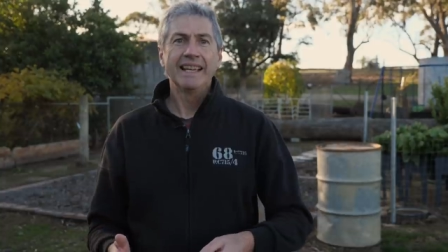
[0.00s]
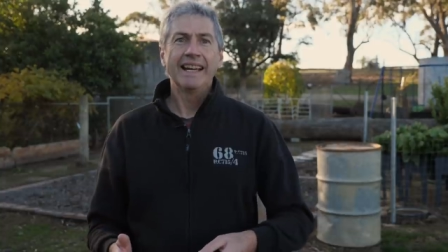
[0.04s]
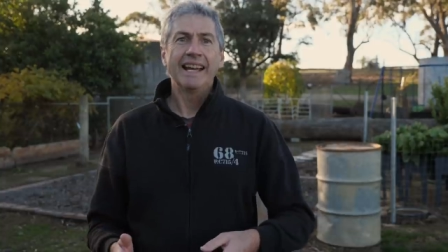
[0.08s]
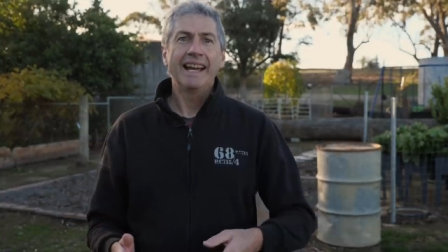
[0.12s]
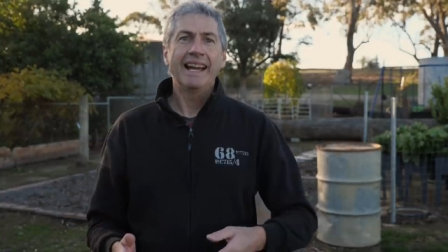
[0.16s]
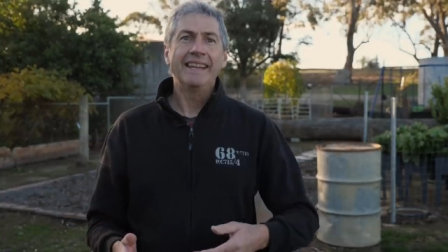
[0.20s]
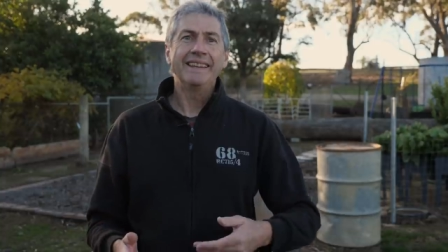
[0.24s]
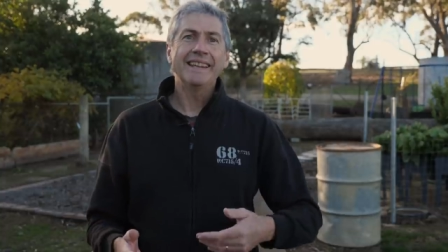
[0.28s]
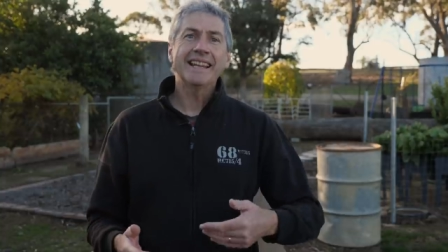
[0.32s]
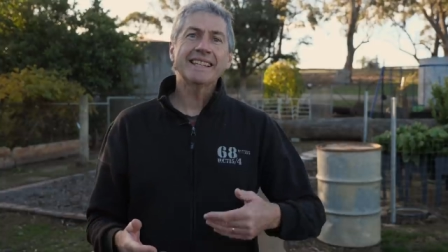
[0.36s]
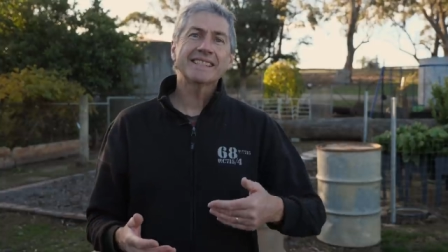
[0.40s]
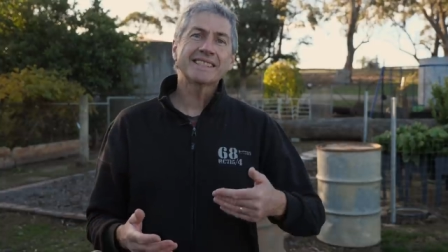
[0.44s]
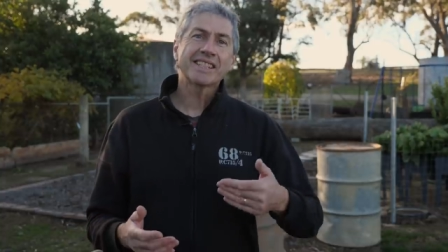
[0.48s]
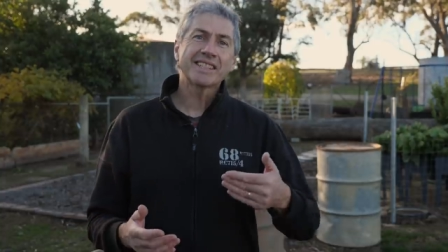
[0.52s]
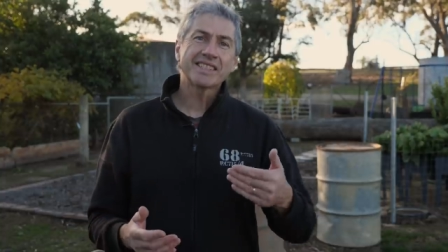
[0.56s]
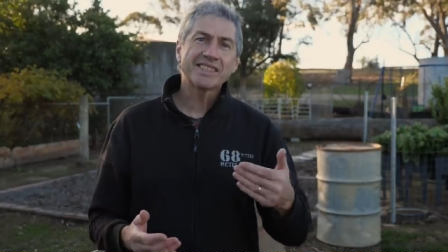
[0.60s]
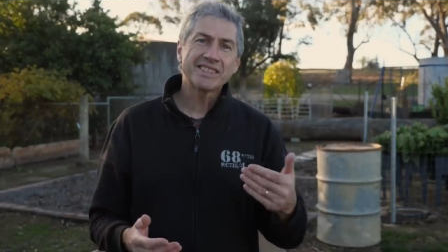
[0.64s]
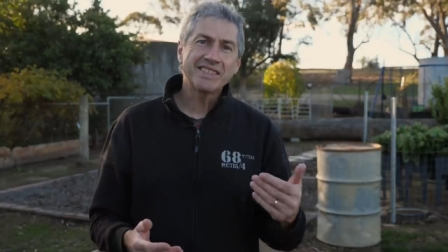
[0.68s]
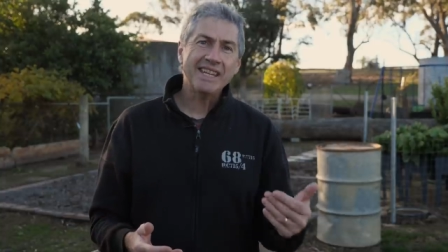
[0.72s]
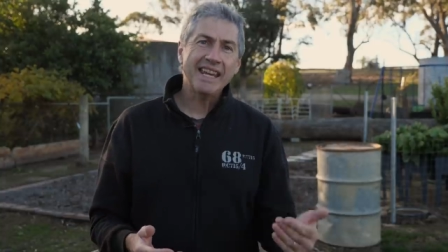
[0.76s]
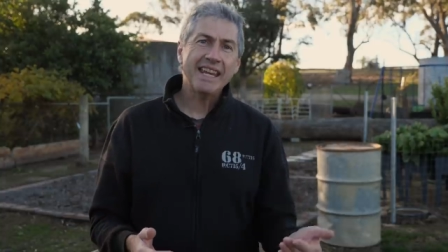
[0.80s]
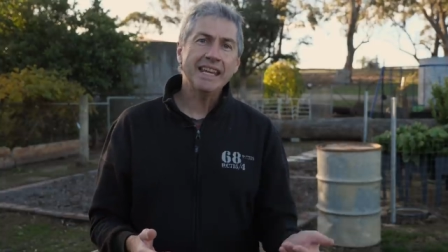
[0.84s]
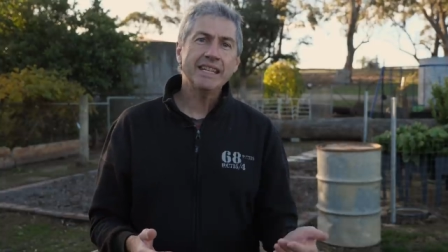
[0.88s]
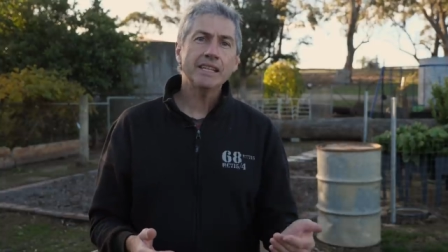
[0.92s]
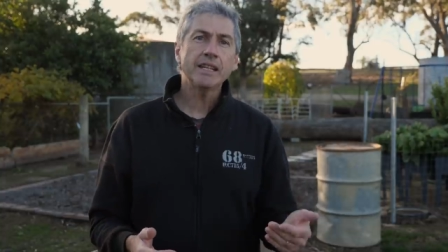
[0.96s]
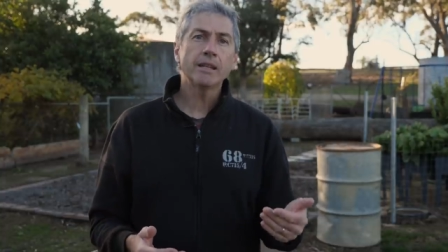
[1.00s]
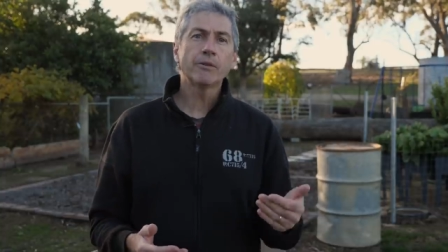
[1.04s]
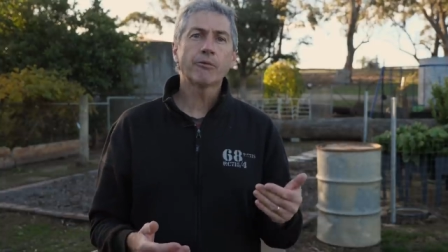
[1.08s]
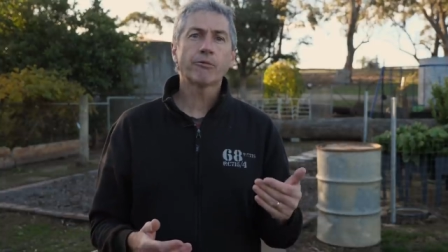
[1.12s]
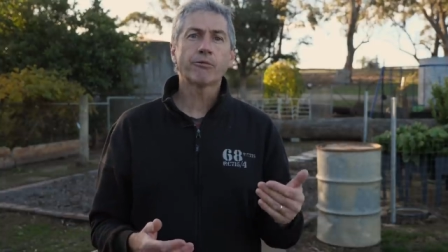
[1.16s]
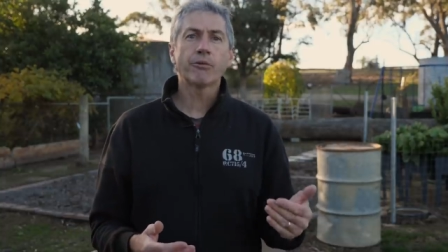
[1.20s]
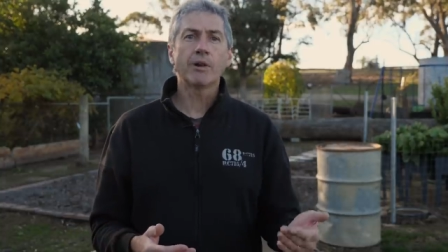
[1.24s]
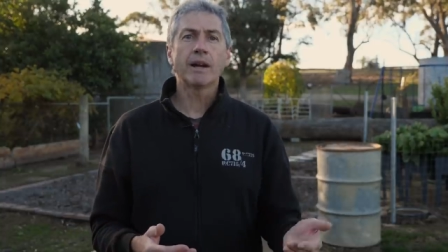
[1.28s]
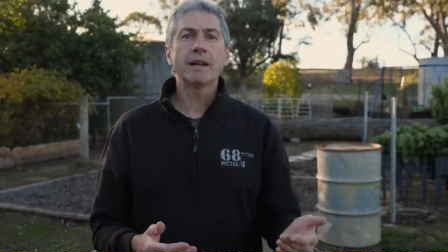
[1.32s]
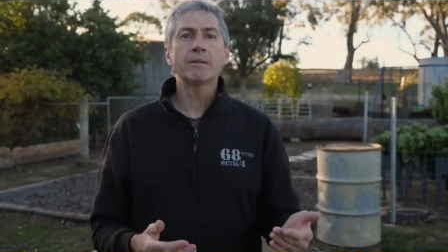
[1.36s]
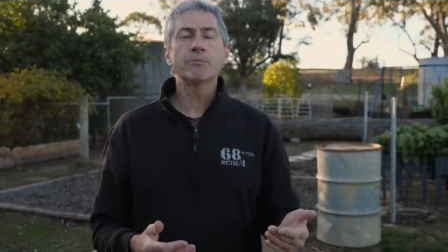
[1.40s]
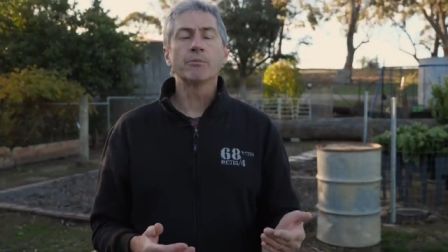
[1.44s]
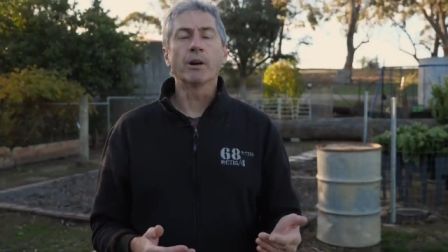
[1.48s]
and that's a standard
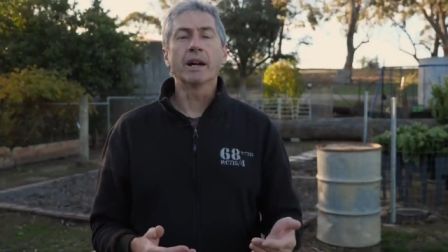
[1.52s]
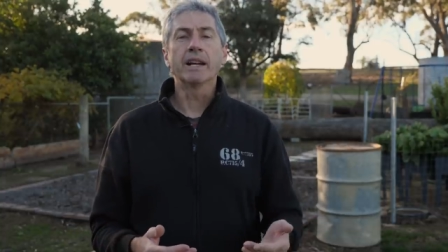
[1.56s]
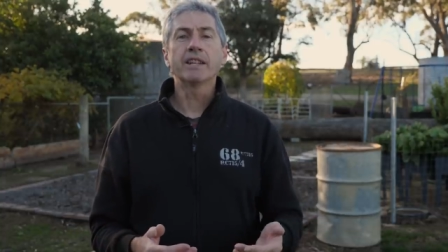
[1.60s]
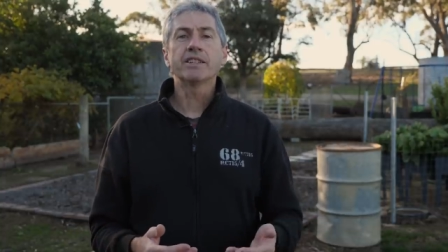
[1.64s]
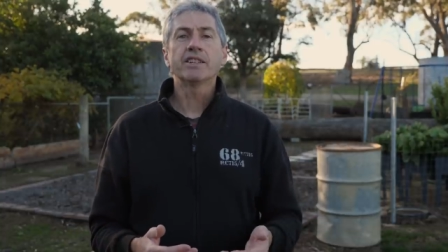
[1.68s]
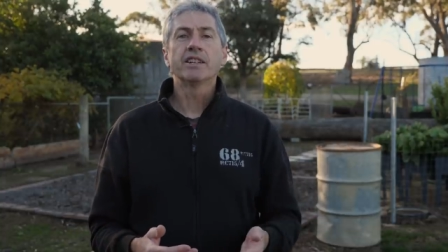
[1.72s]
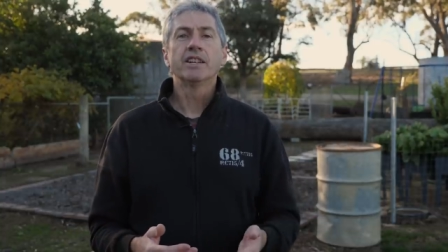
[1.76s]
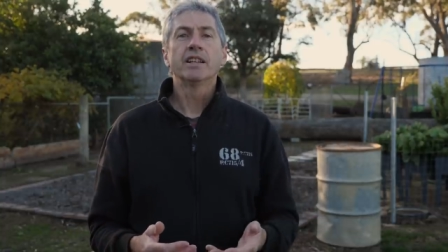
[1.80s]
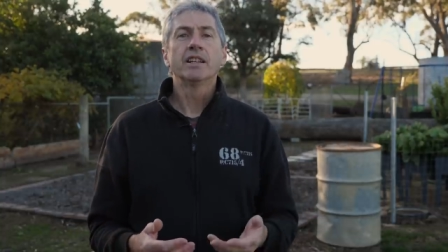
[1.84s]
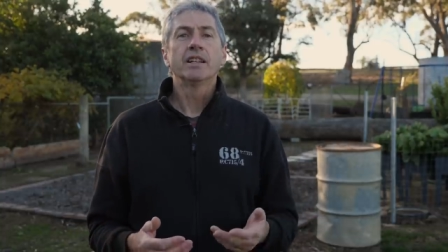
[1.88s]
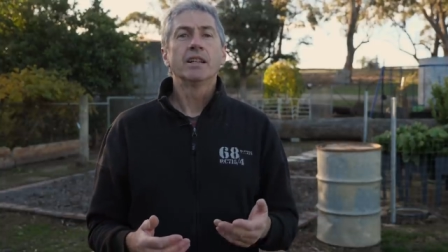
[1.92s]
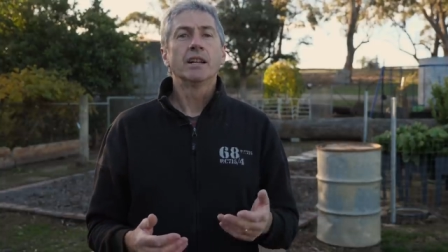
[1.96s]
frame rate